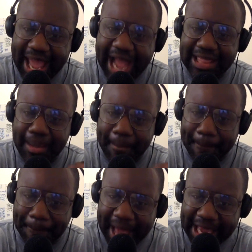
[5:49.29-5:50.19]
at the
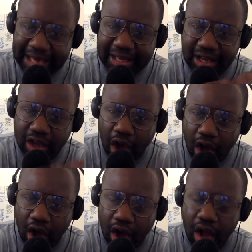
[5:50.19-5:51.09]
beckoning
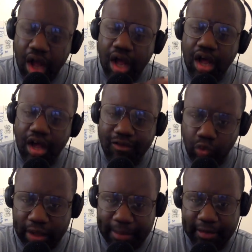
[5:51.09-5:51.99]
call of
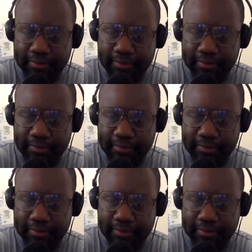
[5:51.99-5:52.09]
women.